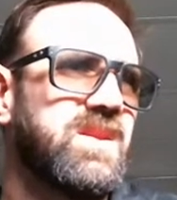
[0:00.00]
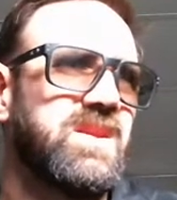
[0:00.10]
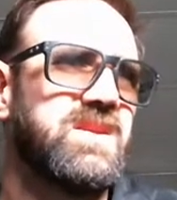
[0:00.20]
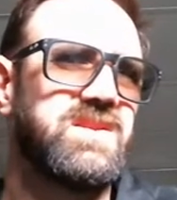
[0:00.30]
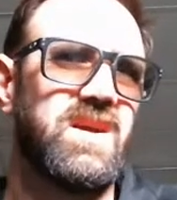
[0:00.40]

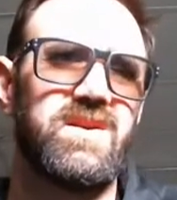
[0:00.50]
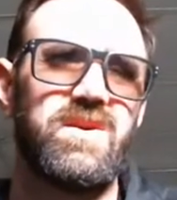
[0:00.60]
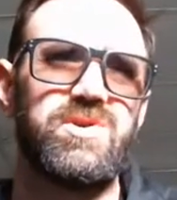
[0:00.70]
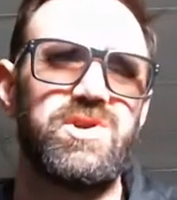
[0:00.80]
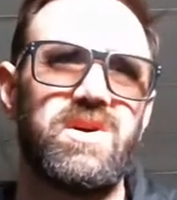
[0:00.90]
It's a
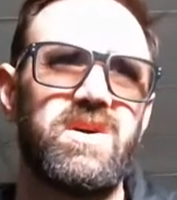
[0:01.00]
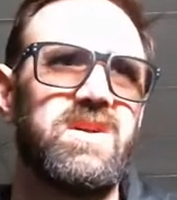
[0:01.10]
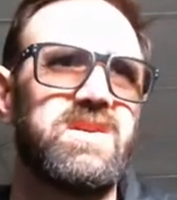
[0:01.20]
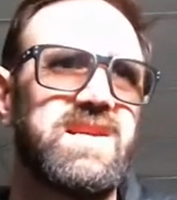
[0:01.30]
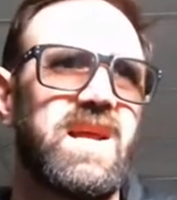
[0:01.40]

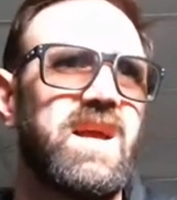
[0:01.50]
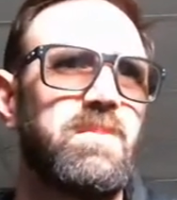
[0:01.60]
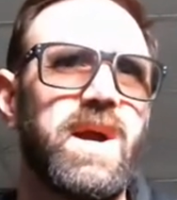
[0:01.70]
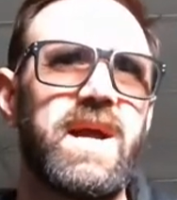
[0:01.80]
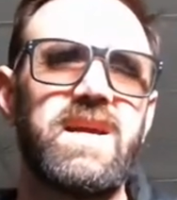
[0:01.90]
notional satellite
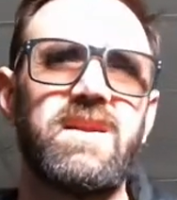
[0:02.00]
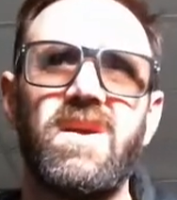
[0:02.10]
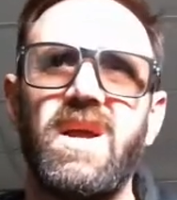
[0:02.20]
bracket.